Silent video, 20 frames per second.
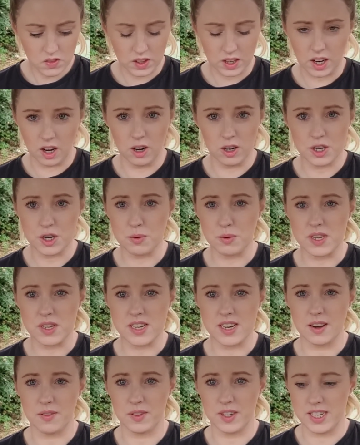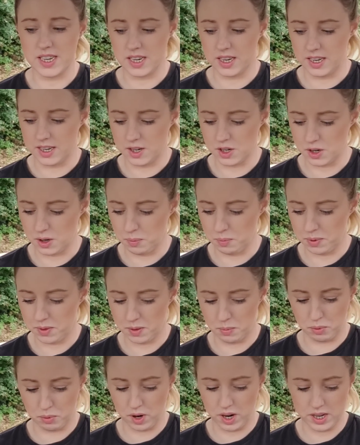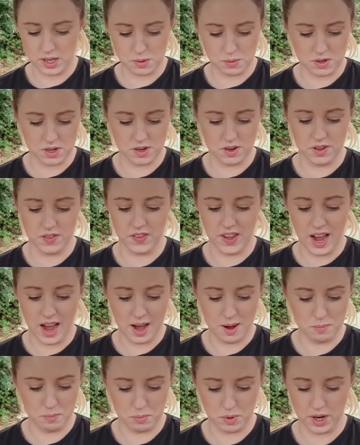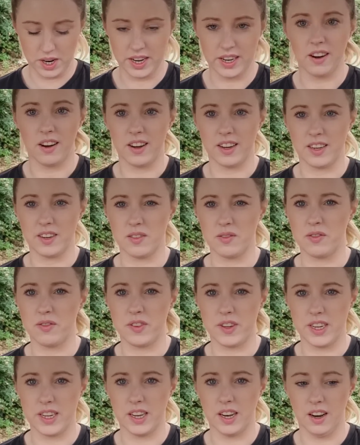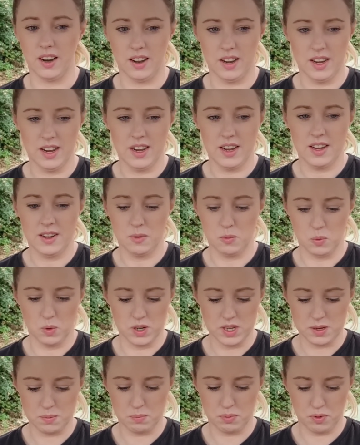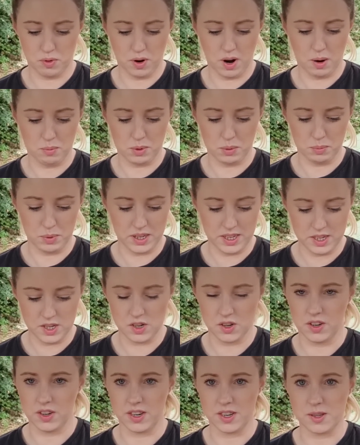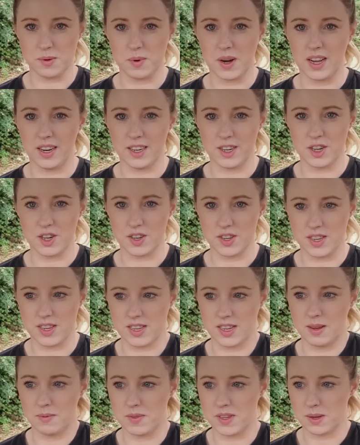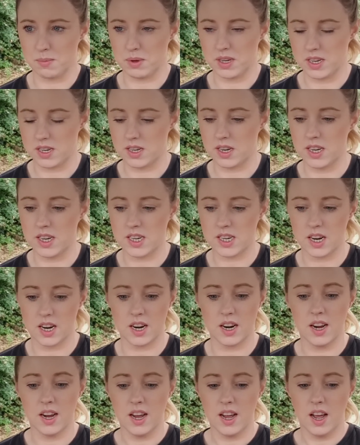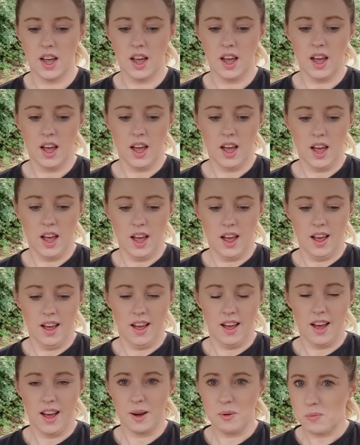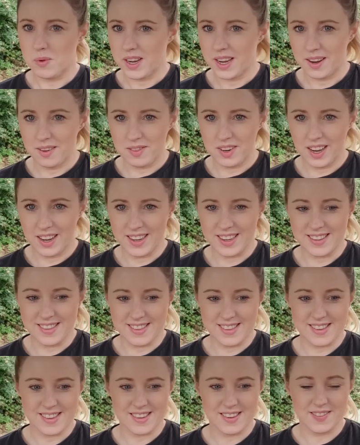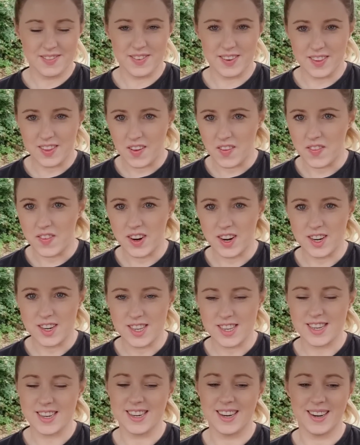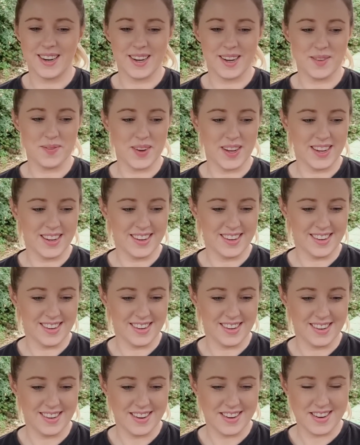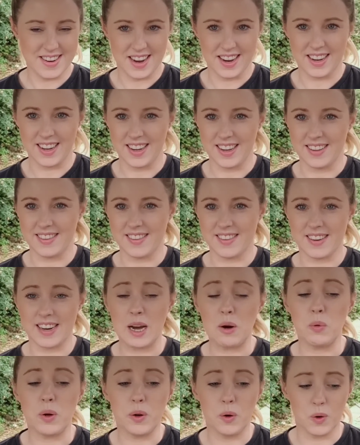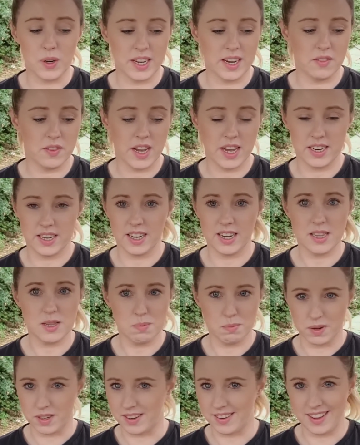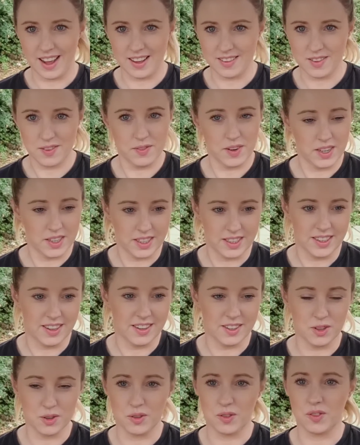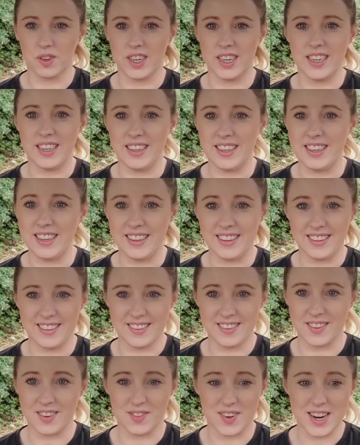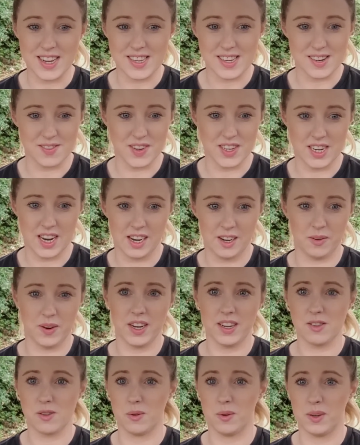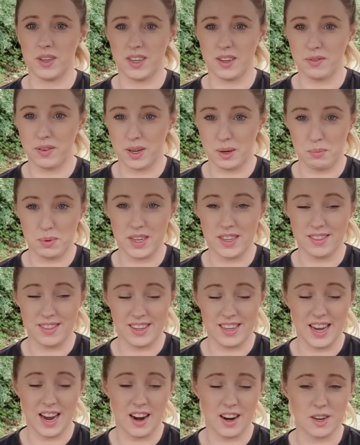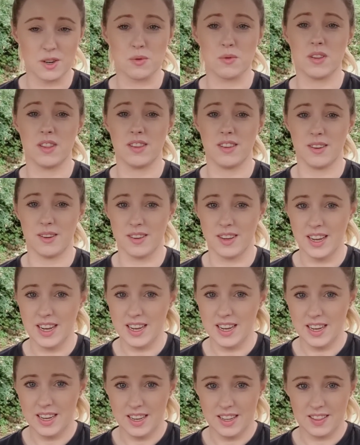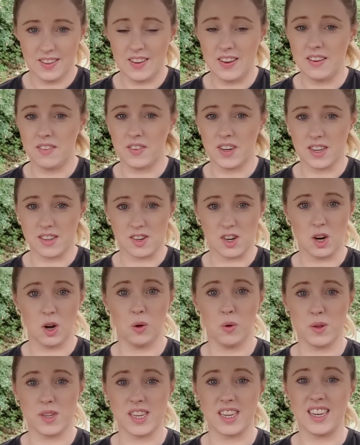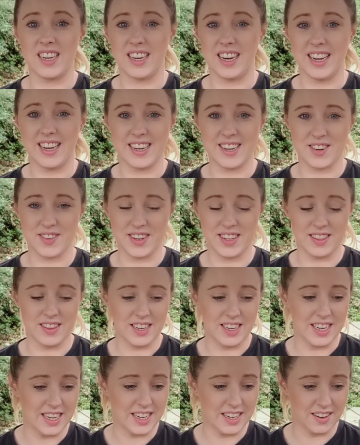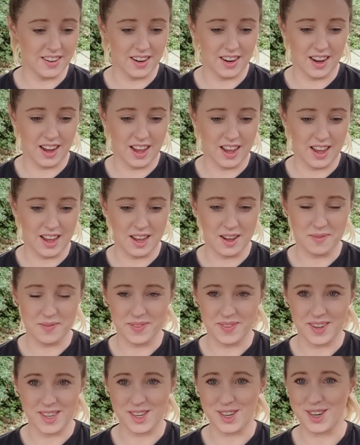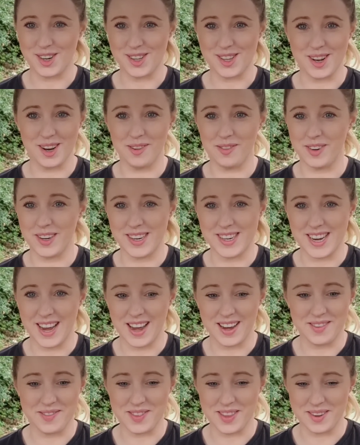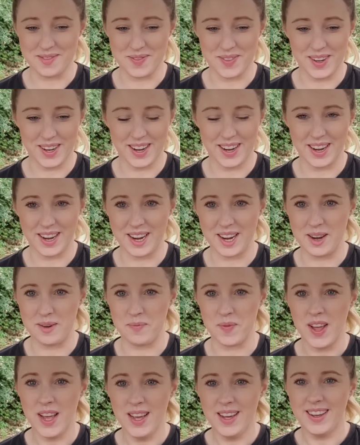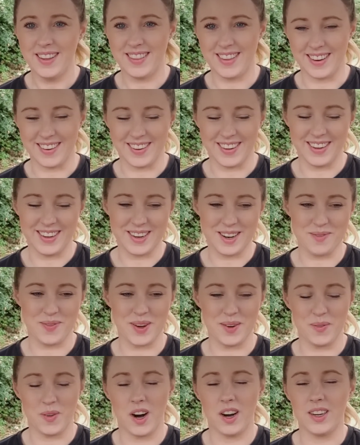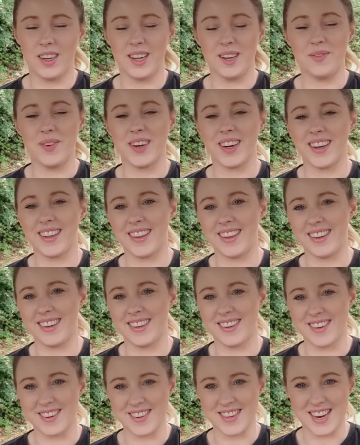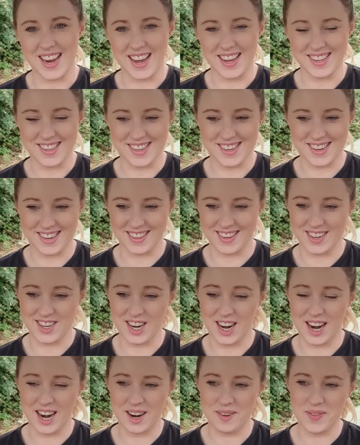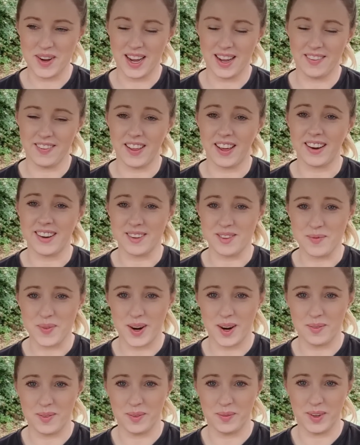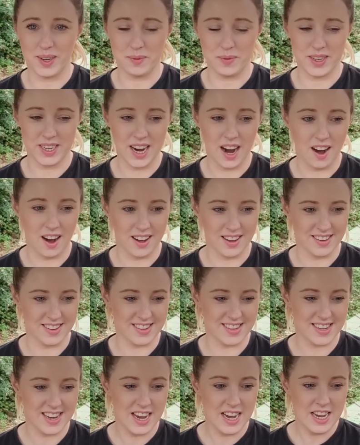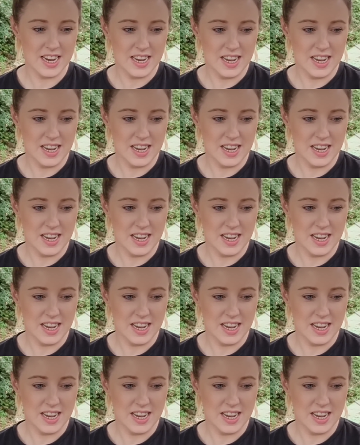The clutch was definitely tightened up. The brakes were done. The handbrake I can feel was probably done as well. It just seems a bit tighter. And we have lights for the first time in decades. Now we only have headlights, but that's fine. I don't really need the rest of it anyway. It's only if I'd be in the yard when the evenings are closing in later in the year. It's just lovely to have them. They're a little bit wonky, but I think it just adds to the charm, and that is probably because,